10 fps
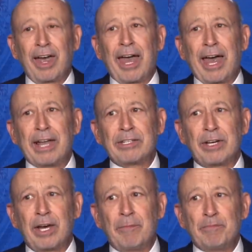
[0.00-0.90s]
And
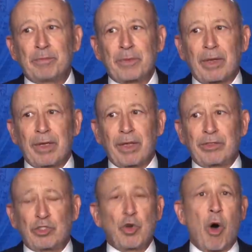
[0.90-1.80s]
um,
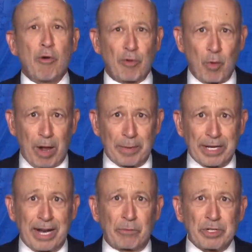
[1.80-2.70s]
to overwhelm it.
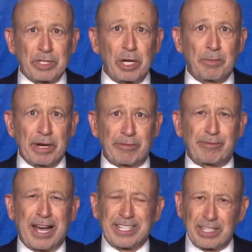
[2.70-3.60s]
And it was a little bit of
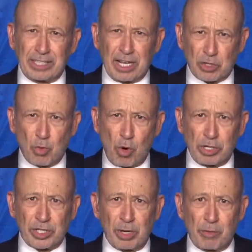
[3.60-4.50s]
fighting the last war
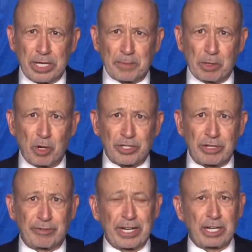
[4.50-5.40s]
in some ways, because in
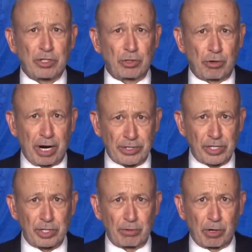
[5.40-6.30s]
the financial
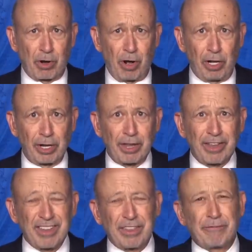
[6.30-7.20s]
crisis, you recall,
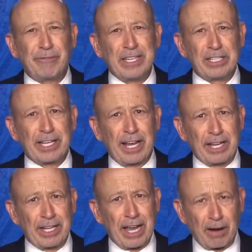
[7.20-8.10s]
the feeling
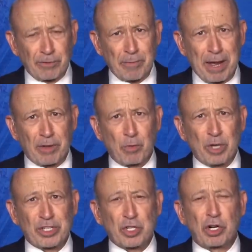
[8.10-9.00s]
in the aftermath
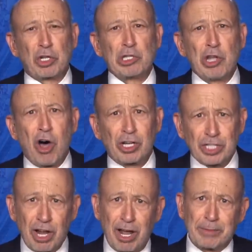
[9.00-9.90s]
was it took a long
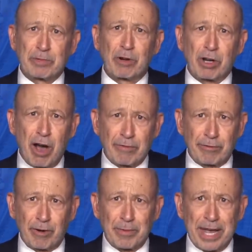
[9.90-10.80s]
time to recover
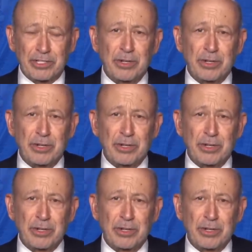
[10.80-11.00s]
from that.